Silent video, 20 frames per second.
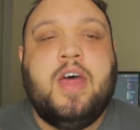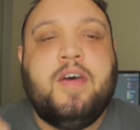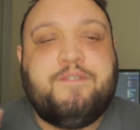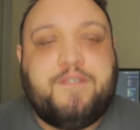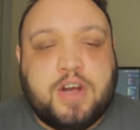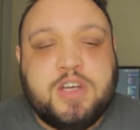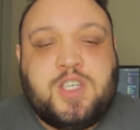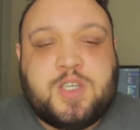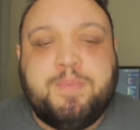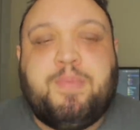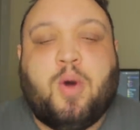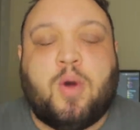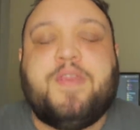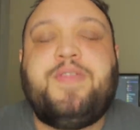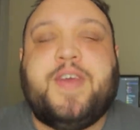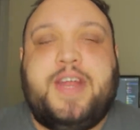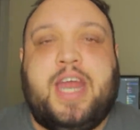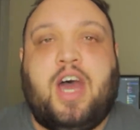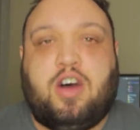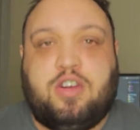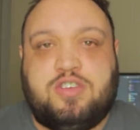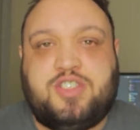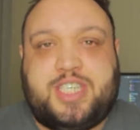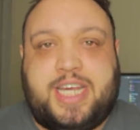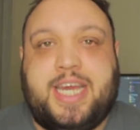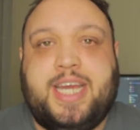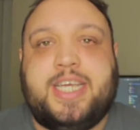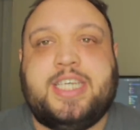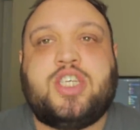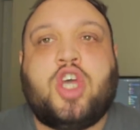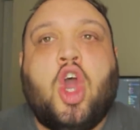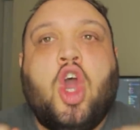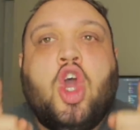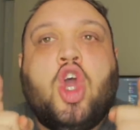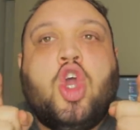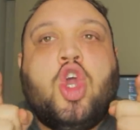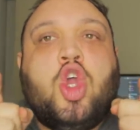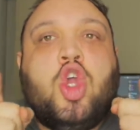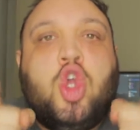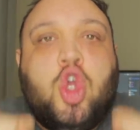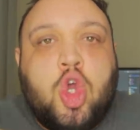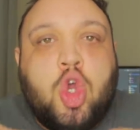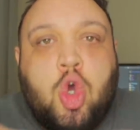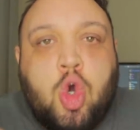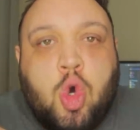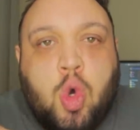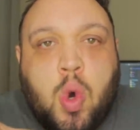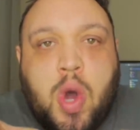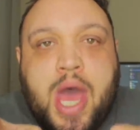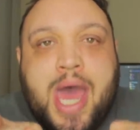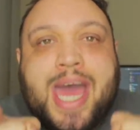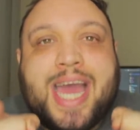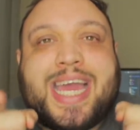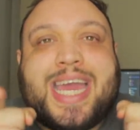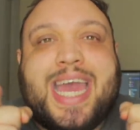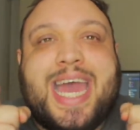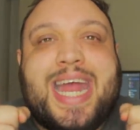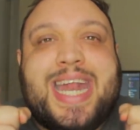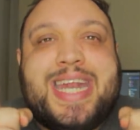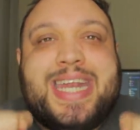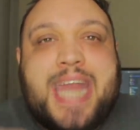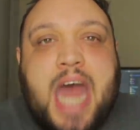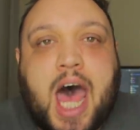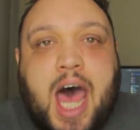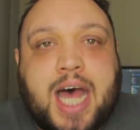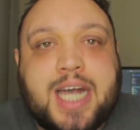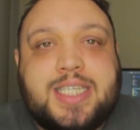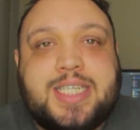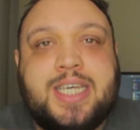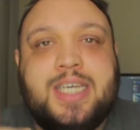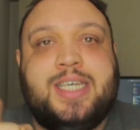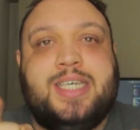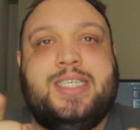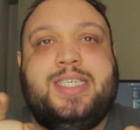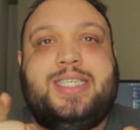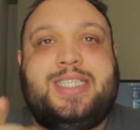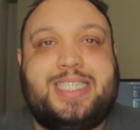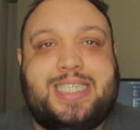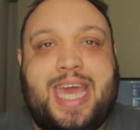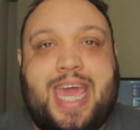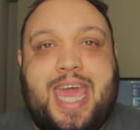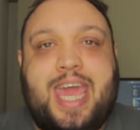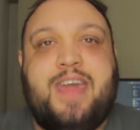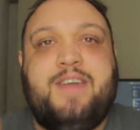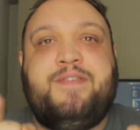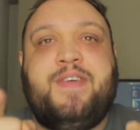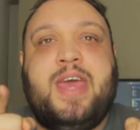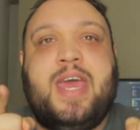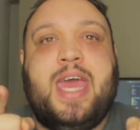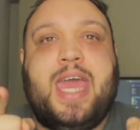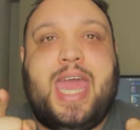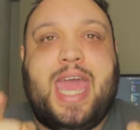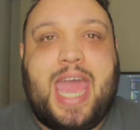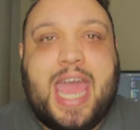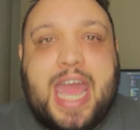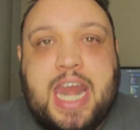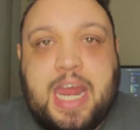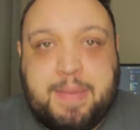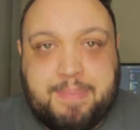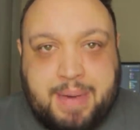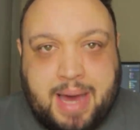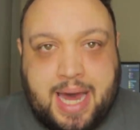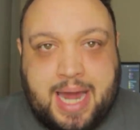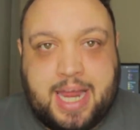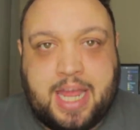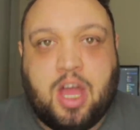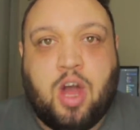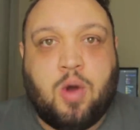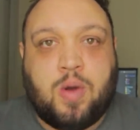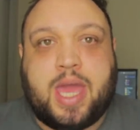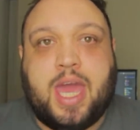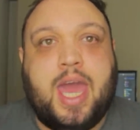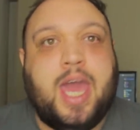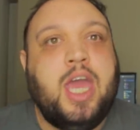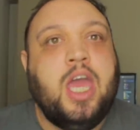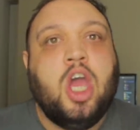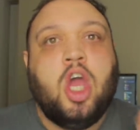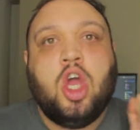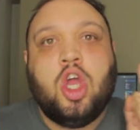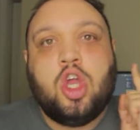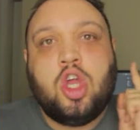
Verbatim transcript: First important thing to understand is you cannot save anybody, okay?